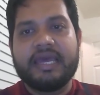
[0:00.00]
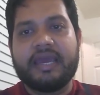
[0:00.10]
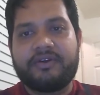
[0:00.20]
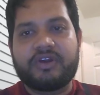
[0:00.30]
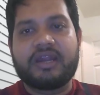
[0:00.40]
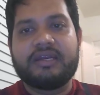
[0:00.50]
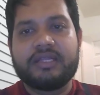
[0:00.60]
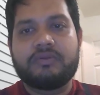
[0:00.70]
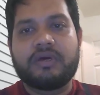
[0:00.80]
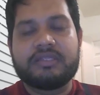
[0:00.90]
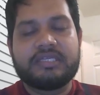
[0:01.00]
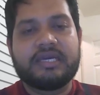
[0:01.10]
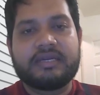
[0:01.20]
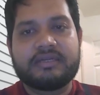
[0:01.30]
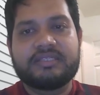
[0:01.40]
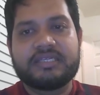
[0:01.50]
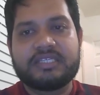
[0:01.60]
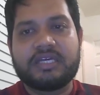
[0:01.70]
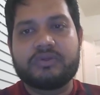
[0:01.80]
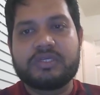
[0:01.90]
and run length was
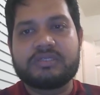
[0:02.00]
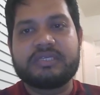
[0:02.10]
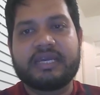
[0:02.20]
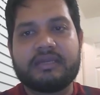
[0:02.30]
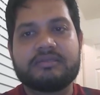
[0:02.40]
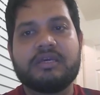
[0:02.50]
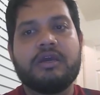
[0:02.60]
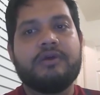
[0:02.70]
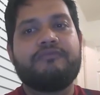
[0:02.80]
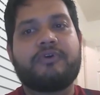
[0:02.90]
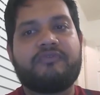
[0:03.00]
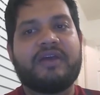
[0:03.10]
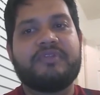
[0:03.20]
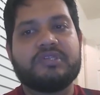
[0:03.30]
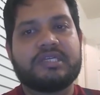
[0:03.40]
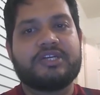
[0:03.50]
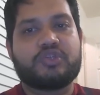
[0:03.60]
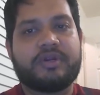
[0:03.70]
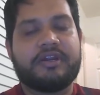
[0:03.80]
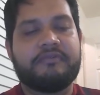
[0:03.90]
360,000 seconds for 5,000
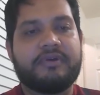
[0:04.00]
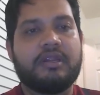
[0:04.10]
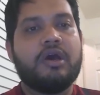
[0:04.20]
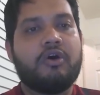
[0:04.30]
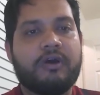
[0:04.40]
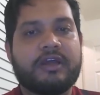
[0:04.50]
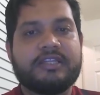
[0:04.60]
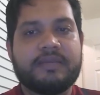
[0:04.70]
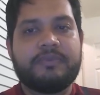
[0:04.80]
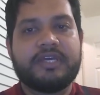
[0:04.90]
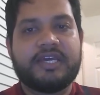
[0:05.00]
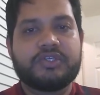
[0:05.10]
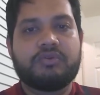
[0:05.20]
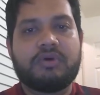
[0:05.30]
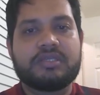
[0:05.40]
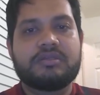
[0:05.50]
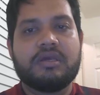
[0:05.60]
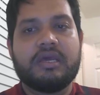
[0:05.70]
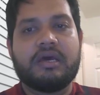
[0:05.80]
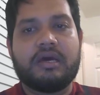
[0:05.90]
customer arrival, where the replication was
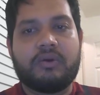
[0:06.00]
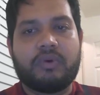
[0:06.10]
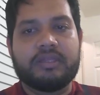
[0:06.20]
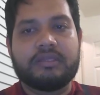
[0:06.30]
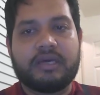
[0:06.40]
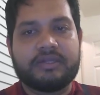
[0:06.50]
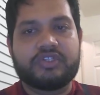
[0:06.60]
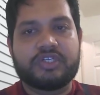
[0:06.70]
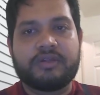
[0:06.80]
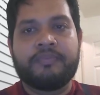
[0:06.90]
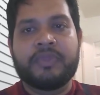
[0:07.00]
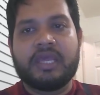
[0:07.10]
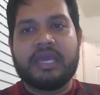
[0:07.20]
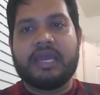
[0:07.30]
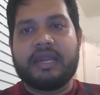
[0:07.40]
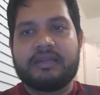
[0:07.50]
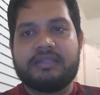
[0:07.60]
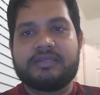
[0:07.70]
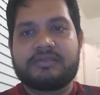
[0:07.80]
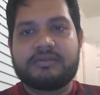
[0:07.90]
100. And
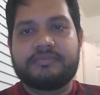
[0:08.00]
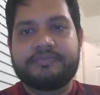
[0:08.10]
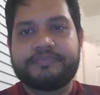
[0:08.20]
this